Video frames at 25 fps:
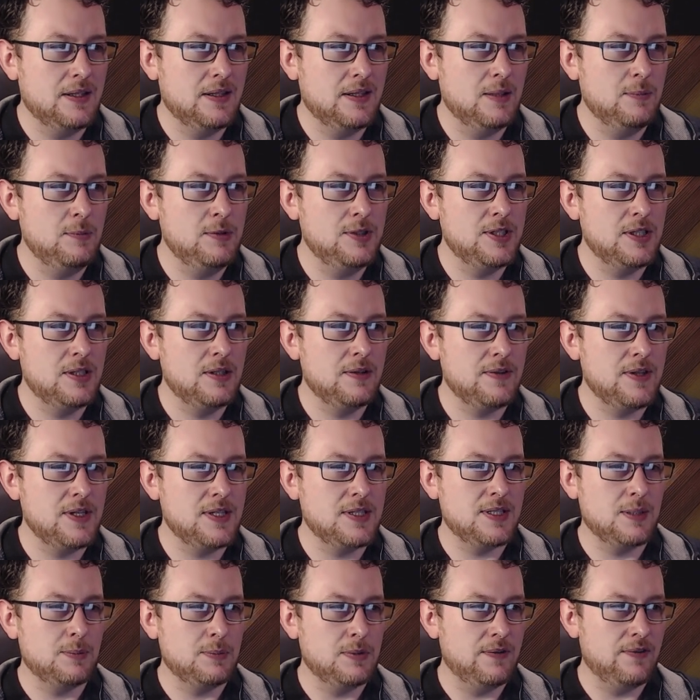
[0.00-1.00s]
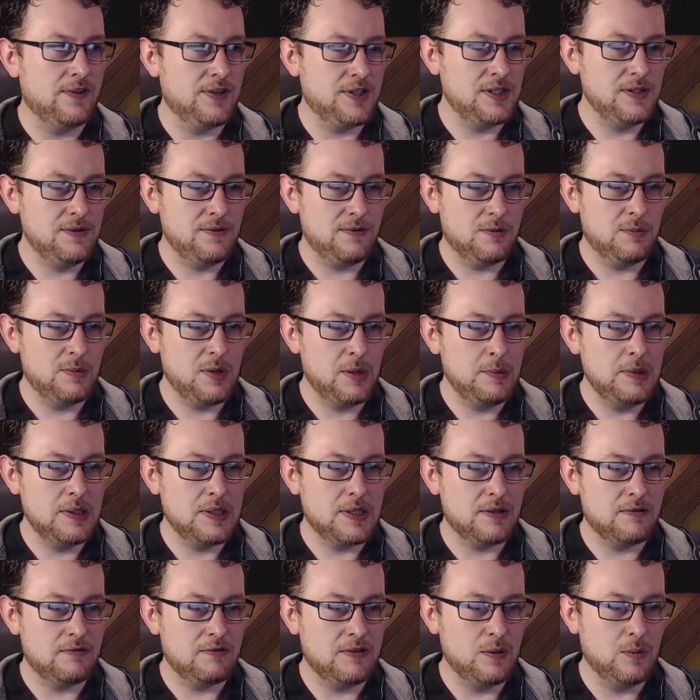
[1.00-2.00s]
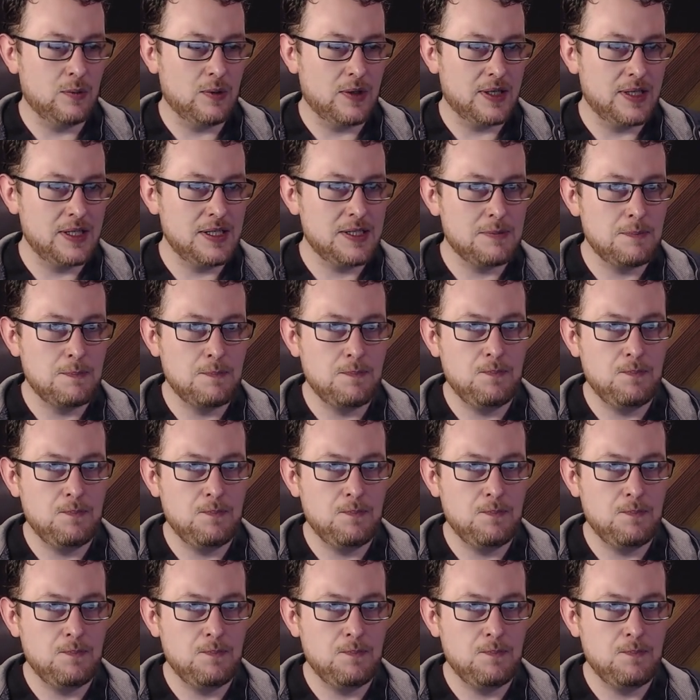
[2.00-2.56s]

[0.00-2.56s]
Let me turn off this subdivision for a moment and rewind.